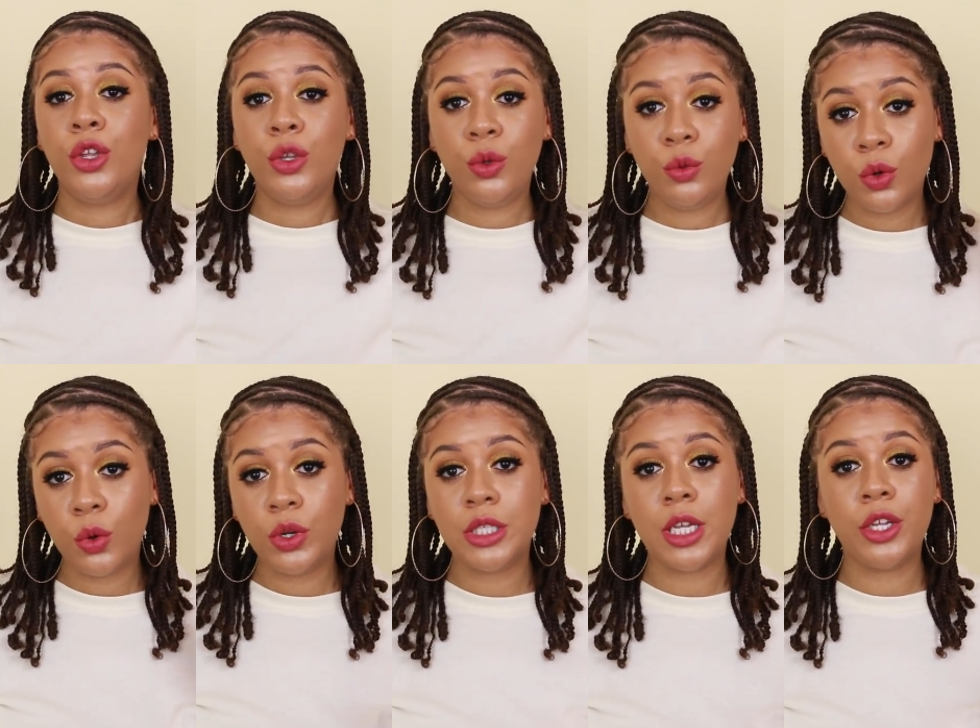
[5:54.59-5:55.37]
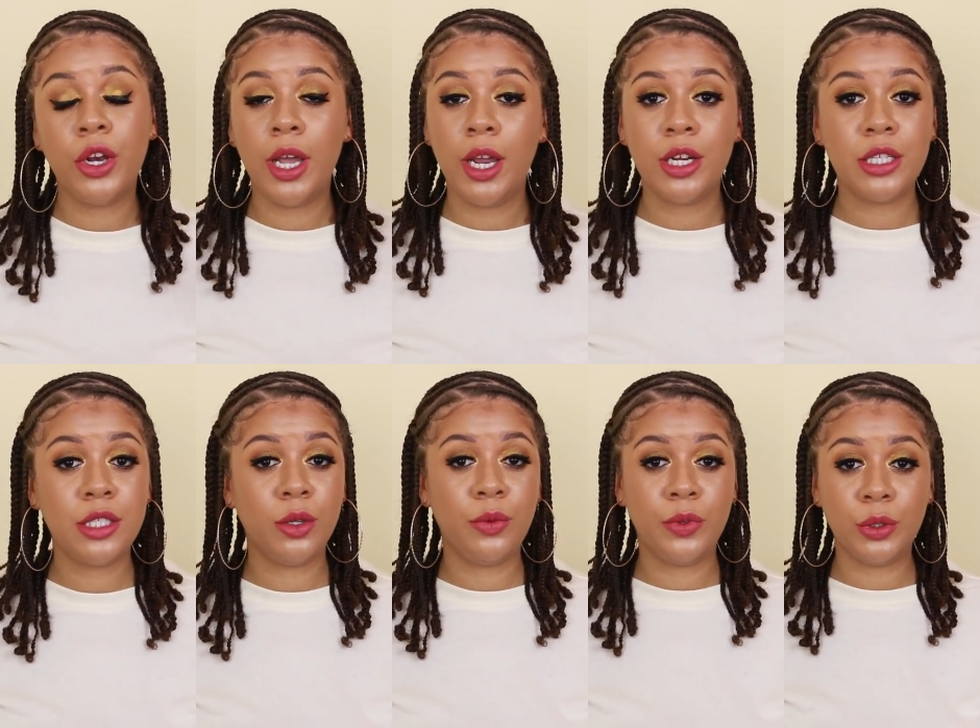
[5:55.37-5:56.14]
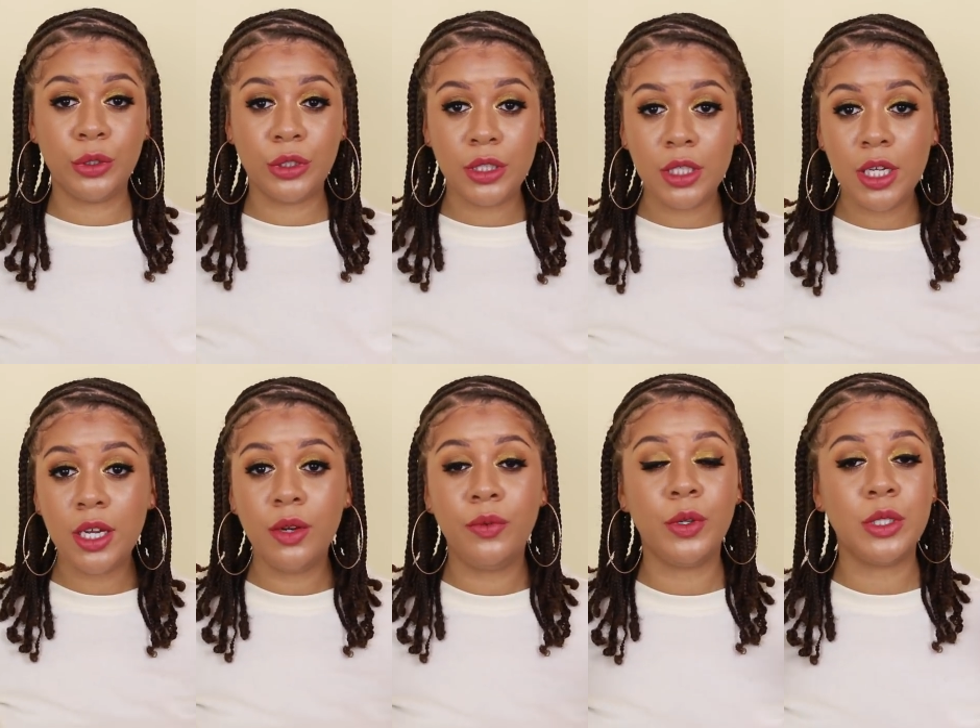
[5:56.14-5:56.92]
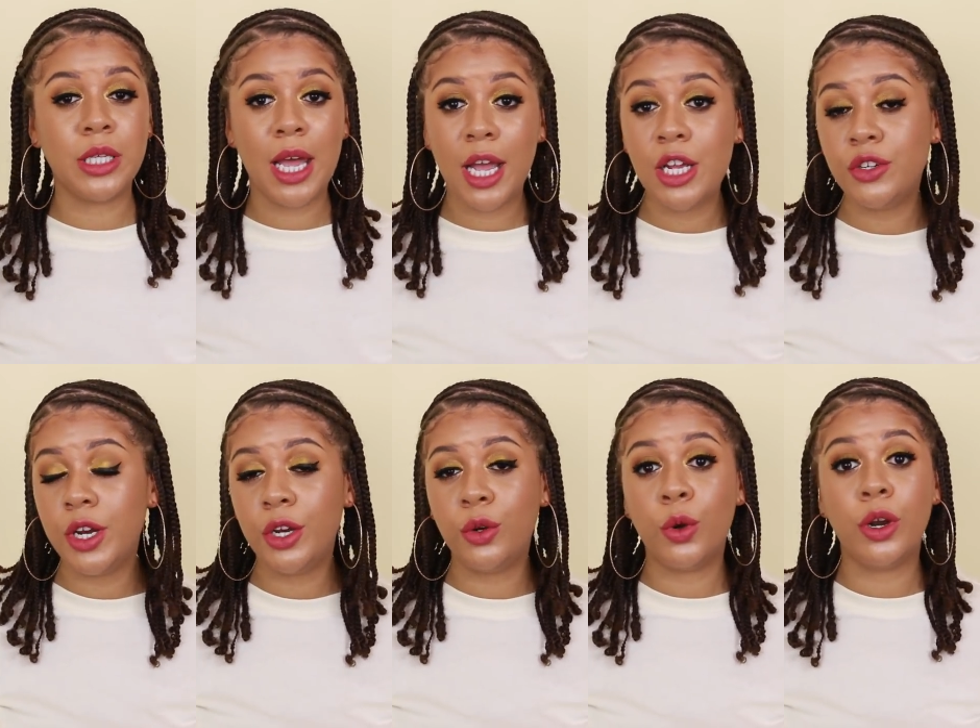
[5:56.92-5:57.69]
you notice that your hair still feels good, it feels hydrated,